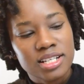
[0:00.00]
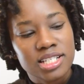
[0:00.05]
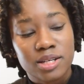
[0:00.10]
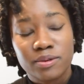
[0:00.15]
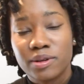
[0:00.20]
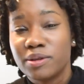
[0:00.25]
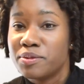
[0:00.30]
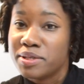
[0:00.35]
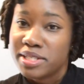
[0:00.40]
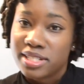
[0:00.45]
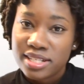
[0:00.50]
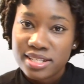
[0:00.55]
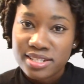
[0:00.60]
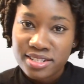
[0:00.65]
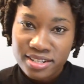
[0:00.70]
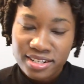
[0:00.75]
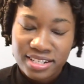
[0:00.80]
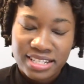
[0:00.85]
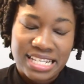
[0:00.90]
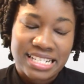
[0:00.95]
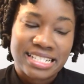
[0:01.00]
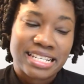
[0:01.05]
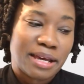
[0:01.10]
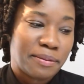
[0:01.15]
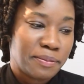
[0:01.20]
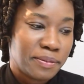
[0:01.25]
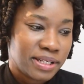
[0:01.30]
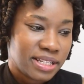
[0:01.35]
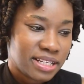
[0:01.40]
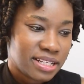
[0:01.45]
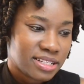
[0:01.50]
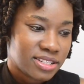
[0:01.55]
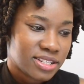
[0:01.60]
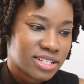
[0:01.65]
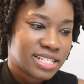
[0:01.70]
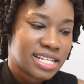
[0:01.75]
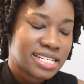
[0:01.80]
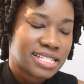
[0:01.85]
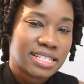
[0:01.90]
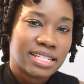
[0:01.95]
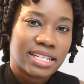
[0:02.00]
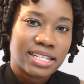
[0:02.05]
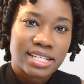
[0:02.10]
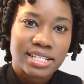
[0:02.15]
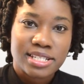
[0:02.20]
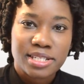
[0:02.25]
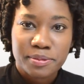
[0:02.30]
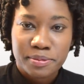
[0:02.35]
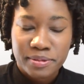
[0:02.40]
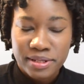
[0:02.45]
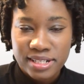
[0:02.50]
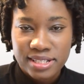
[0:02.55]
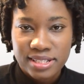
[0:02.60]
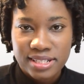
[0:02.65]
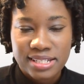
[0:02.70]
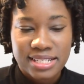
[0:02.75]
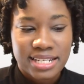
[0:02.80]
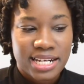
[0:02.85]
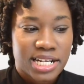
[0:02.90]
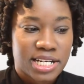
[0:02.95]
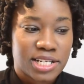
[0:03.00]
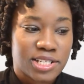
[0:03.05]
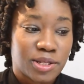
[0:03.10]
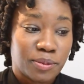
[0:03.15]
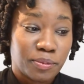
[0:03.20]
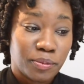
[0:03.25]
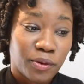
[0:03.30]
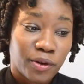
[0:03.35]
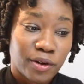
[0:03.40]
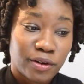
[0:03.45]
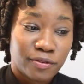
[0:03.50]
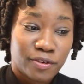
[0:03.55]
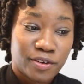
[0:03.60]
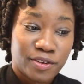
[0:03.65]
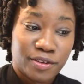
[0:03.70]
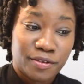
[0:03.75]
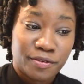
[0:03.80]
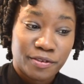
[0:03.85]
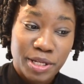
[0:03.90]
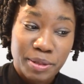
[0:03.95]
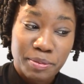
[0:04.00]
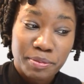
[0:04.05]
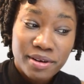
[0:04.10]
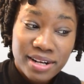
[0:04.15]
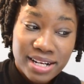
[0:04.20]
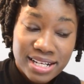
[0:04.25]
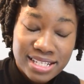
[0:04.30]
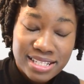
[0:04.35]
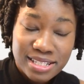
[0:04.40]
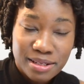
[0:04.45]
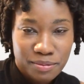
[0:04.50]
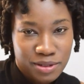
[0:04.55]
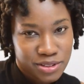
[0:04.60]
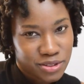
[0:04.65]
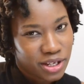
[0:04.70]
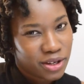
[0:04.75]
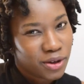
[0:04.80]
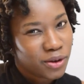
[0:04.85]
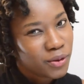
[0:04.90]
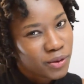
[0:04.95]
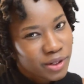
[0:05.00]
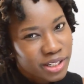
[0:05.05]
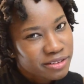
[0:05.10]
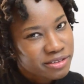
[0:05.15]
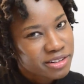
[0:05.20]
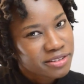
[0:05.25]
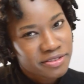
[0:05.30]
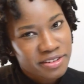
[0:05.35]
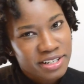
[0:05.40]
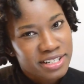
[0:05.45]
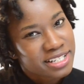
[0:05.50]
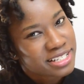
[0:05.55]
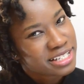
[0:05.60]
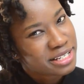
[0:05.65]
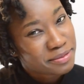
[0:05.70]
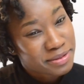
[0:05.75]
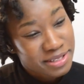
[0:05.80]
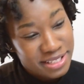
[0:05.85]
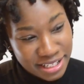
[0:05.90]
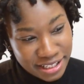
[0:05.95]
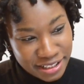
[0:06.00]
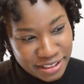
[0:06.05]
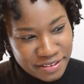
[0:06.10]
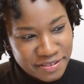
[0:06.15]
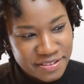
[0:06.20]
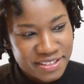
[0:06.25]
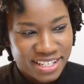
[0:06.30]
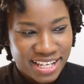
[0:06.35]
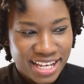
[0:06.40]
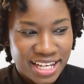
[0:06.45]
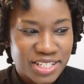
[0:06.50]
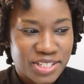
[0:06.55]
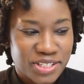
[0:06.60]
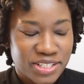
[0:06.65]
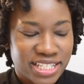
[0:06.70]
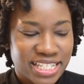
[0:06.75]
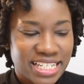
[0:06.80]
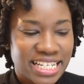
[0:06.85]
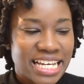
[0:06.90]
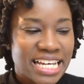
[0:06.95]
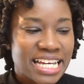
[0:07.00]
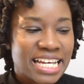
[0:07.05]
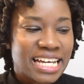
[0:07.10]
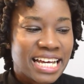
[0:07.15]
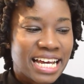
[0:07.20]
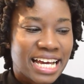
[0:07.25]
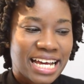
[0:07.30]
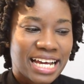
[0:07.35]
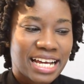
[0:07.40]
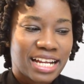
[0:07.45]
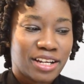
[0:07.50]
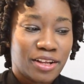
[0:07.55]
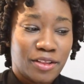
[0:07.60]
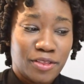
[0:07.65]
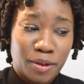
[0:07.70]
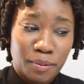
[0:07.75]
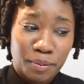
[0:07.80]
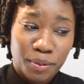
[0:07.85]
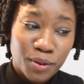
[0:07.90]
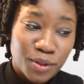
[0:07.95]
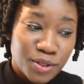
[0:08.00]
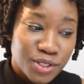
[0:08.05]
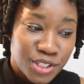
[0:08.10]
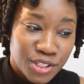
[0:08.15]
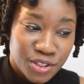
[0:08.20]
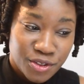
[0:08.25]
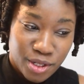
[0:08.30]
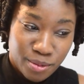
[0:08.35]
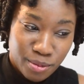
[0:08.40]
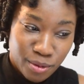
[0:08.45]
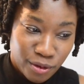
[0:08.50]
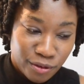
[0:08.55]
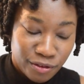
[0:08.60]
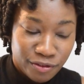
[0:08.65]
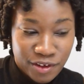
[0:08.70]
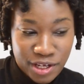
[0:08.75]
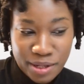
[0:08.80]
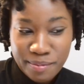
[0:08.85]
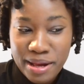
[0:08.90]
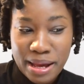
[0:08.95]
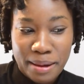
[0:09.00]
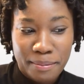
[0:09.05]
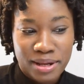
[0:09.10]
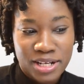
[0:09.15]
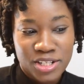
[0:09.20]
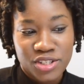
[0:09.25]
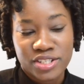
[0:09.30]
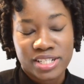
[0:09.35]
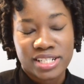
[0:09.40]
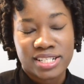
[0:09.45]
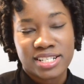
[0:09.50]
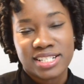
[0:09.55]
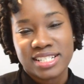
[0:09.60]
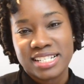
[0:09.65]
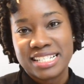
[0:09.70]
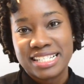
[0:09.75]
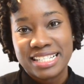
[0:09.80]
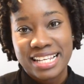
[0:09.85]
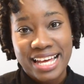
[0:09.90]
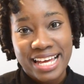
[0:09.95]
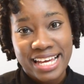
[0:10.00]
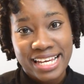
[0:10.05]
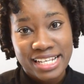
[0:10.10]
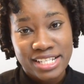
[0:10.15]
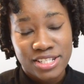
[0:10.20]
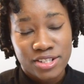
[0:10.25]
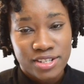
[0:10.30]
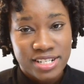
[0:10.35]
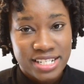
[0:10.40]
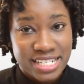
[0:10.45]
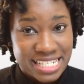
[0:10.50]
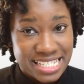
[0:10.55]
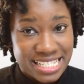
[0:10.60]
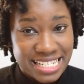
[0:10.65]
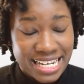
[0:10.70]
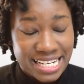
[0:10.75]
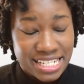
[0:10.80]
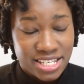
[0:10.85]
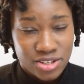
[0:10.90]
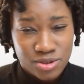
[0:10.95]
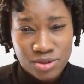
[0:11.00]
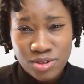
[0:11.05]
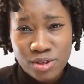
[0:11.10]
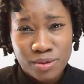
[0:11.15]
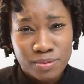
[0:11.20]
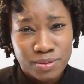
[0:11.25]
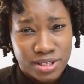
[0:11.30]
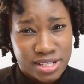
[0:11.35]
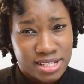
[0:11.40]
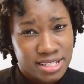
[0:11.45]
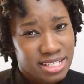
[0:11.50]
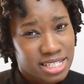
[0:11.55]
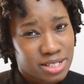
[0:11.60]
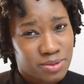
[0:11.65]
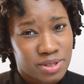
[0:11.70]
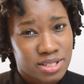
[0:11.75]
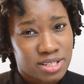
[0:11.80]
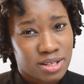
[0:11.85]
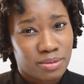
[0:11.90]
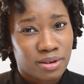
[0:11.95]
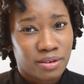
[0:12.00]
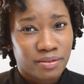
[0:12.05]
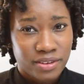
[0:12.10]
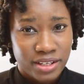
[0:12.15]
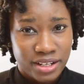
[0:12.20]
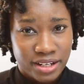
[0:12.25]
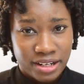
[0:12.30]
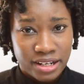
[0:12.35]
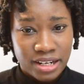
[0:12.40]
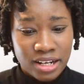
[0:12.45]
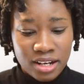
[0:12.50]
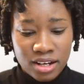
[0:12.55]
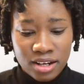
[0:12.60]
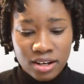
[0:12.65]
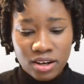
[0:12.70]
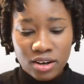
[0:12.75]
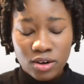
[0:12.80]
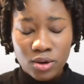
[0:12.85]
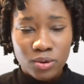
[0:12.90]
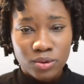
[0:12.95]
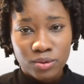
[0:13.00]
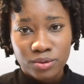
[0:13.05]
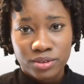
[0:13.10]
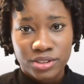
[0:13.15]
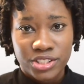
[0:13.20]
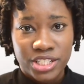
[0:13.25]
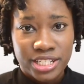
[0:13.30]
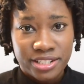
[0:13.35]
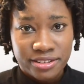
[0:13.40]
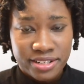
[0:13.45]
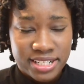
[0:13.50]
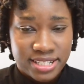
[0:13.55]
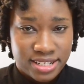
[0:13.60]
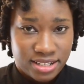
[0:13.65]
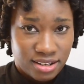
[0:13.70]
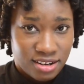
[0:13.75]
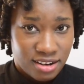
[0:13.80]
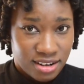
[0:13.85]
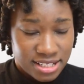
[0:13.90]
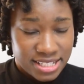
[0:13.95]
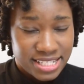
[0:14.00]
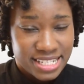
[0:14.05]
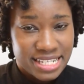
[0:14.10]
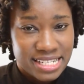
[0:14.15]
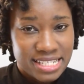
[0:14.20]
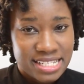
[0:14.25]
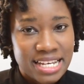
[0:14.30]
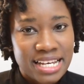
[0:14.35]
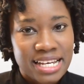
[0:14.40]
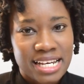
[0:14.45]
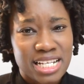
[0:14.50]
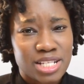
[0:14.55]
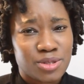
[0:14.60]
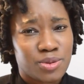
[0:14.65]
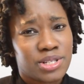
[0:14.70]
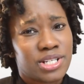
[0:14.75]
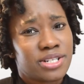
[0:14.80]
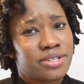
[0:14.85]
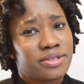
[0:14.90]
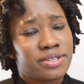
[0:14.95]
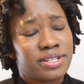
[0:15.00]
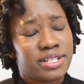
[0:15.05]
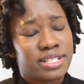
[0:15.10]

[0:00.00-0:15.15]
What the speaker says: So when we see certain things happening, such as a legacy press desiring support for the free press, but only referring to themselves actually, and the push to remove feedback metrics such as likes or dislikes, YouTube does this with some of their own generated content, and Twitter